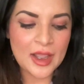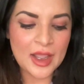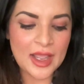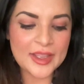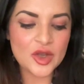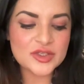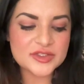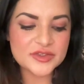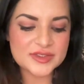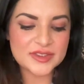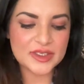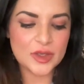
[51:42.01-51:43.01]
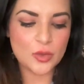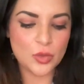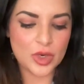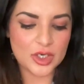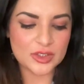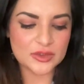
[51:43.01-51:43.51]
I also see a
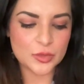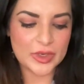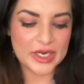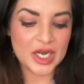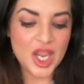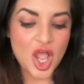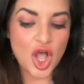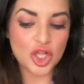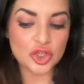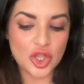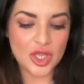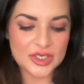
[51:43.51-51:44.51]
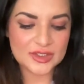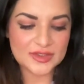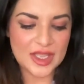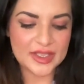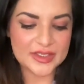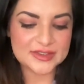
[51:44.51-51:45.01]
world where a lot of
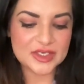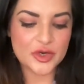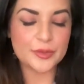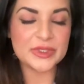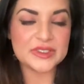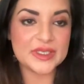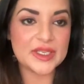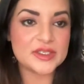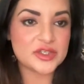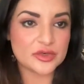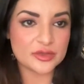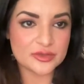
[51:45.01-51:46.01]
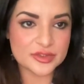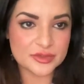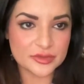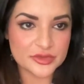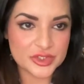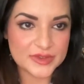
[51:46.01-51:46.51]
clients are building internal
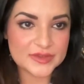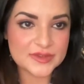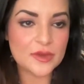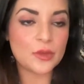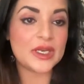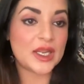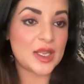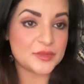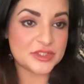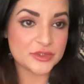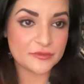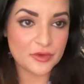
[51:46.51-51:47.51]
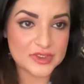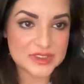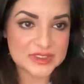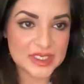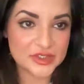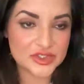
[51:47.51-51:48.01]
solutions when it comes to fraud
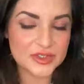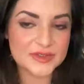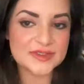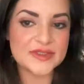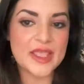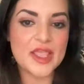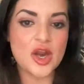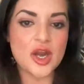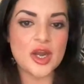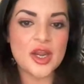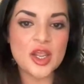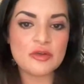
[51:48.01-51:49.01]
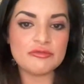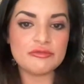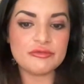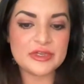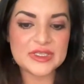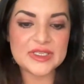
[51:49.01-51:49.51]
detections. They are
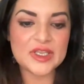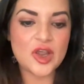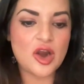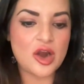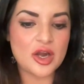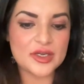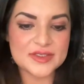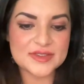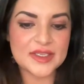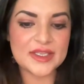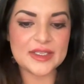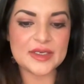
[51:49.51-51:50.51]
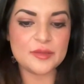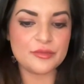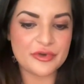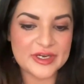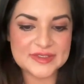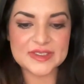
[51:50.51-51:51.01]
really harnessing and
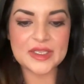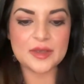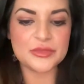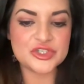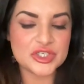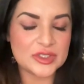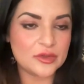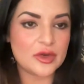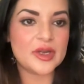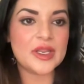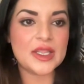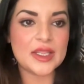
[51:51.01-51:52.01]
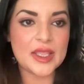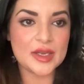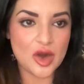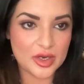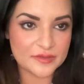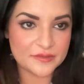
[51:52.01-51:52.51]
embracing machine learning and
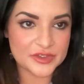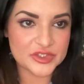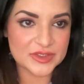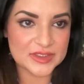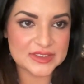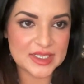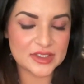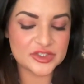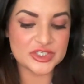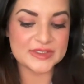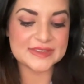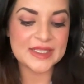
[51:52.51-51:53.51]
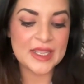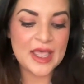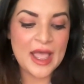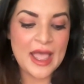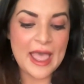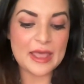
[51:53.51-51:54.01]
artificial intelligence
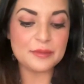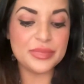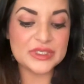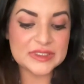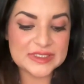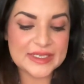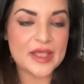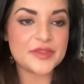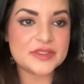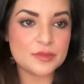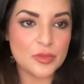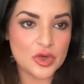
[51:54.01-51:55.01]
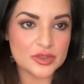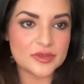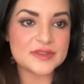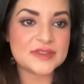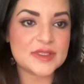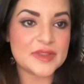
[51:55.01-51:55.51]
and building out these models
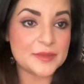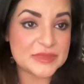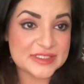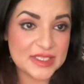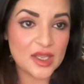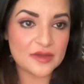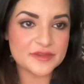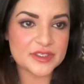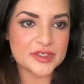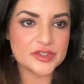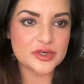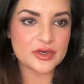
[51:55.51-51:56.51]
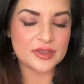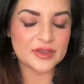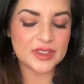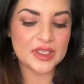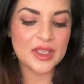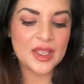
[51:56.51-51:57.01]
themselves
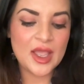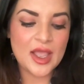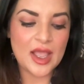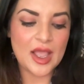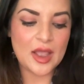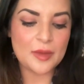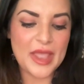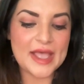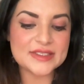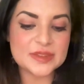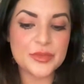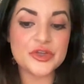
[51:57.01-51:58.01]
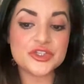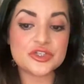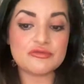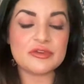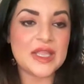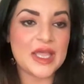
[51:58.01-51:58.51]
internally, as opposed to
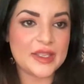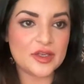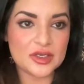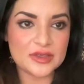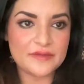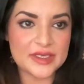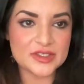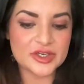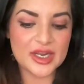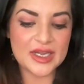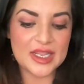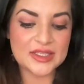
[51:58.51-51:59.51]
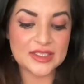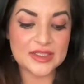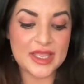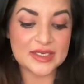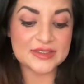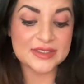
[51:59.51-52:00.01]
relying on a vendor. And I think that
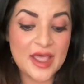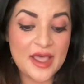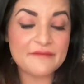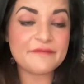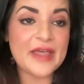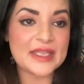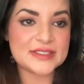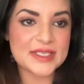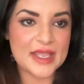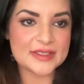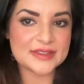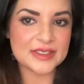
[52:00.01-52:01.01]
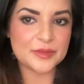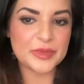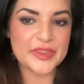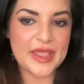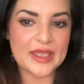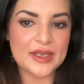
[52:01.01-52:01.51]
is fantastic, but
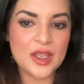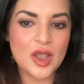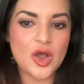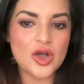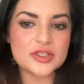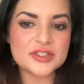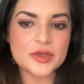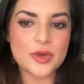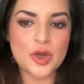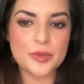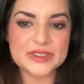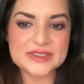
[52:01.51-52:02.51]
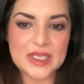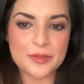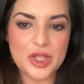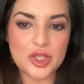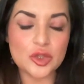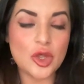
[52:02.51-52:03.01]
that also opens up
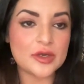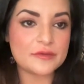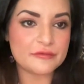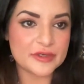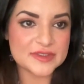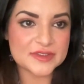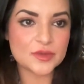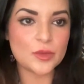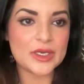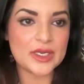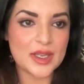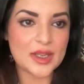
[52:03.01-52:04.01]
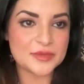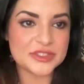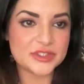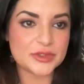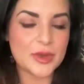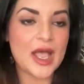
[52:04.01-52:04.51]
a lot of risks when it comes
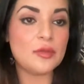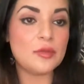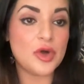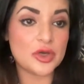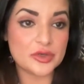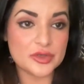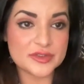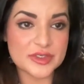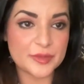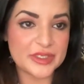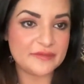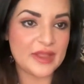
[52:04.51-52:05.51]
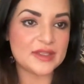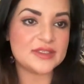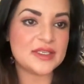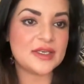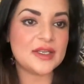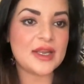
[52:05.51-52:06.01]
to how models are being
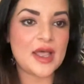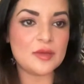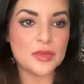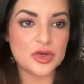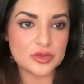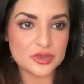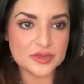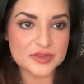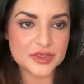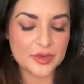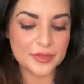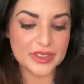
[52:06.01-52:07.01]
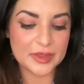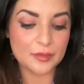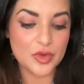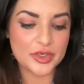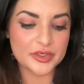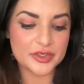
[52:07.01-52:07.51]
validated, how models are being
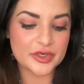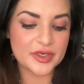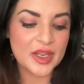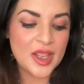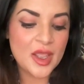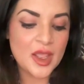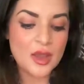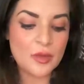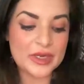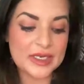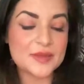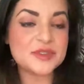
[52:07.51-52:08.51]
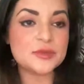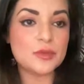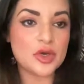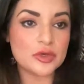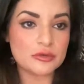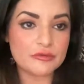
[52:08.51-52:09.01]
monitored, when it comes to
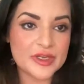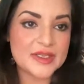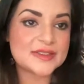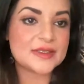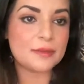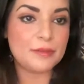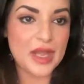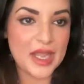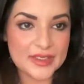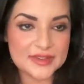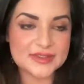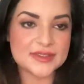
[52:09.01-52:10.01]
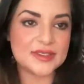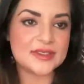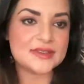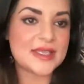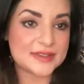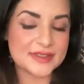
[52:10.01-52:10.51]
model risk, biases,
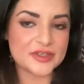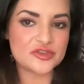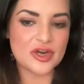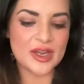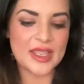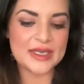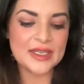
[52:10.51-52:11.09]
etc. And